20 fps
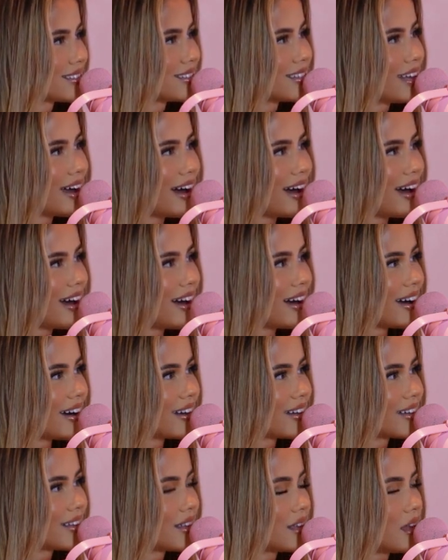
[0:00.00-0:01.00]
Yeah.
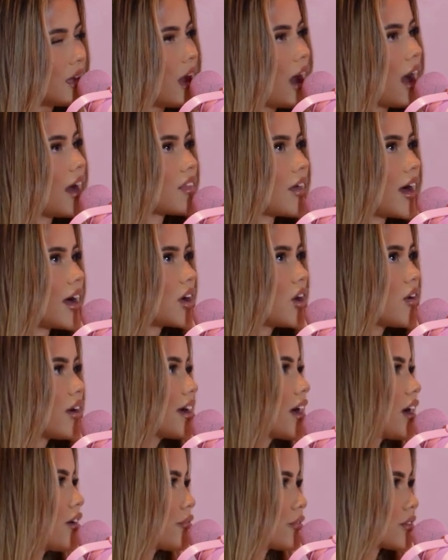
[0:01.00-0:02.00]
I like
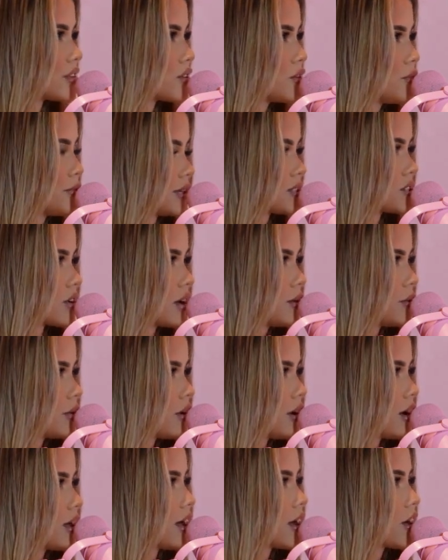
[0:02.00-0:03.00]
going out for a little bit, don't get me
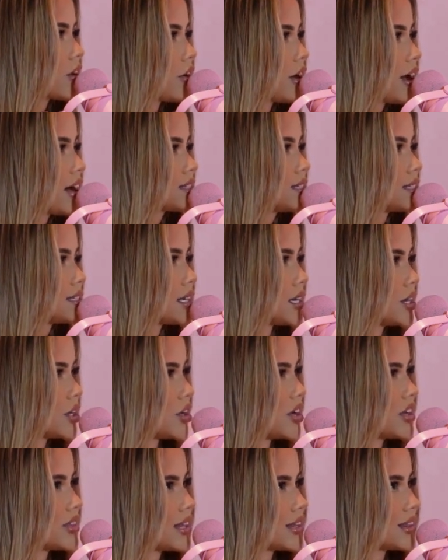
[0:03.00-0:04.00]
wrong. I like going out to
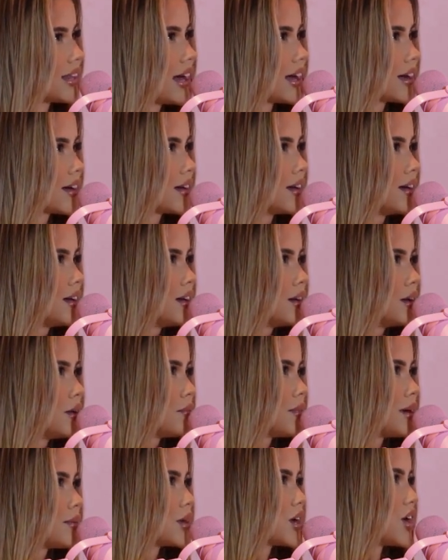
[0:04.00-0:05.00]
dinner and then like
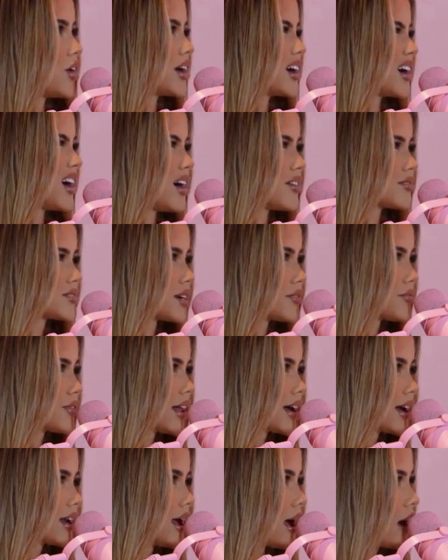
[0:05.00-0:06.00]
maybe going after for
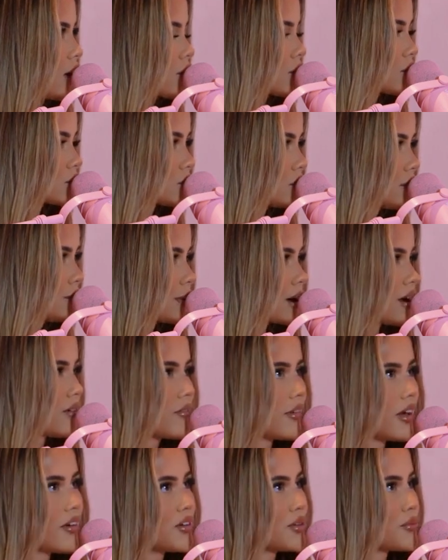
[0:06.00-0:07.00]
like an hour or two, but I've
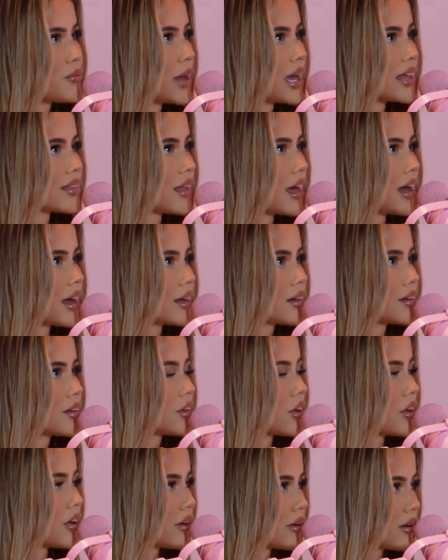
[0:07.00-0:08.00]
never been like, you
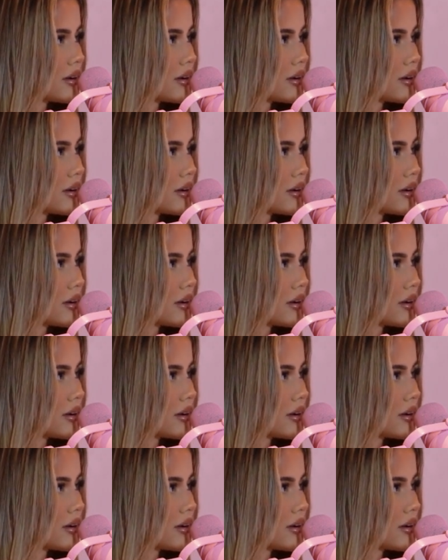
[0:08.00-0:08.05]
know,